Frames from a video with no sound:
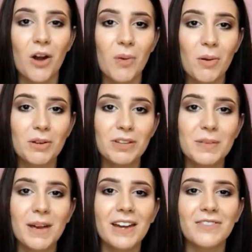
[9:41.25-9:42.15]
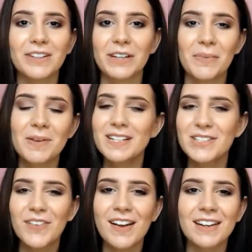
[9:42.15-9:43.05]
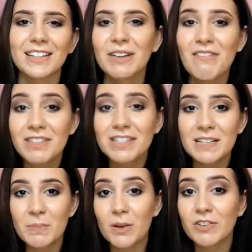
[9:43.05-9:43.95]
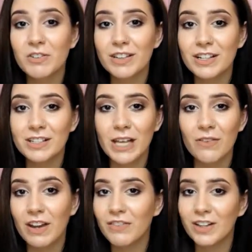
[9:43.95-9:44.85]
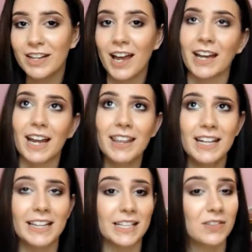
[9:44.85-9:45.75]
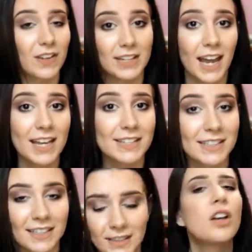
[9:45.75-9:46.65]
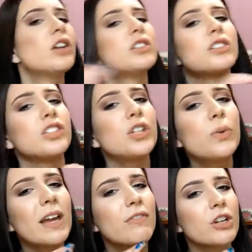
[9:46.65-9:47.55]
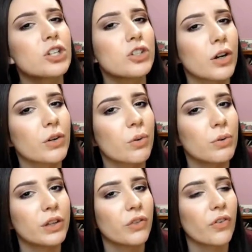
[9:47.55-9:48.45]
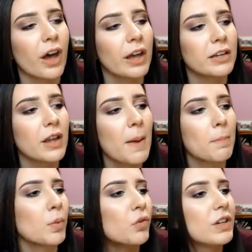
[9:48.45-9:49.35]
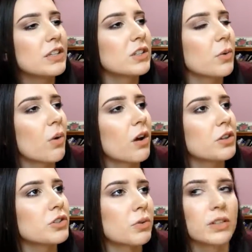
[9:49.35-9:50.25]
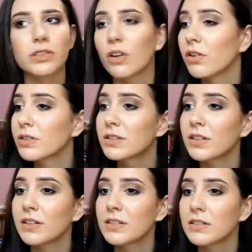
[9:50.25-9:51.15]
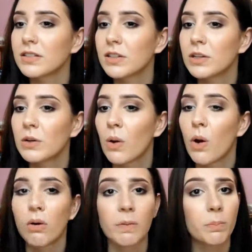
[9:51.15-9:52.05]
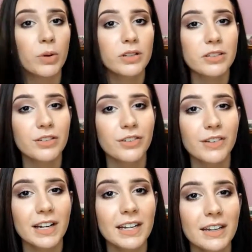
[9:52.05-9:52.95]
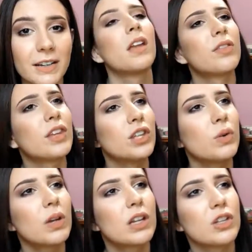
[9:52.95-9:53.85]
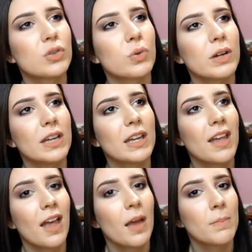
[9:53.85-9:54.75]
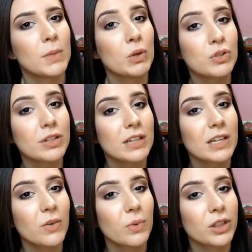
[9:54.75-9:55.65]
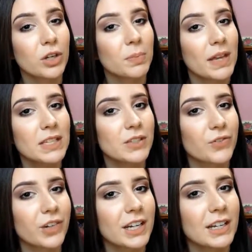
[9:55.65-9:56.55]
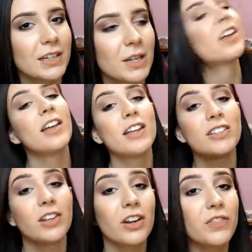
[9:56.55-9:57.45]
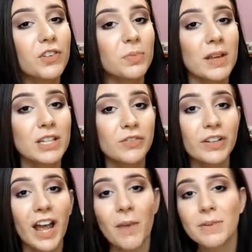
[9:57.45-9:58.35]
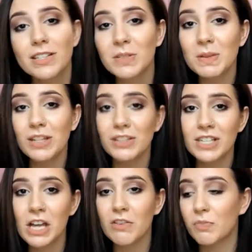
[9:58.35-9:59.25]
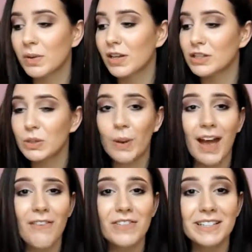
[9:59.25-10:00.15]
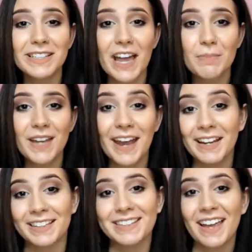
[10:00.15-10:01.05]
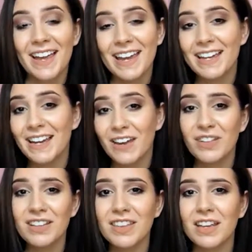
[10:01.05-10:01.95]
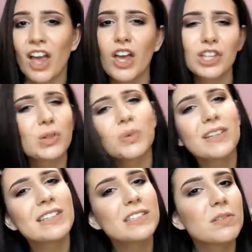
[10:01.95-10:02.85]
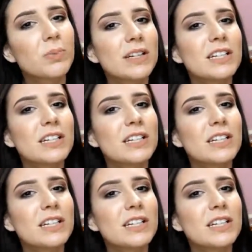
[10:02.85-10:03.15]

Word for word: are probably really bad for you. But it's fine. You have a sleepover with yourself every night. I think that's fantastic. Do you ever struggle to find movies to watch or songs to listen to or books to read that you can enjoy mutually with your best friend? Not if your best friend happens to be yourself because you have the same taste in everything. You want to listen to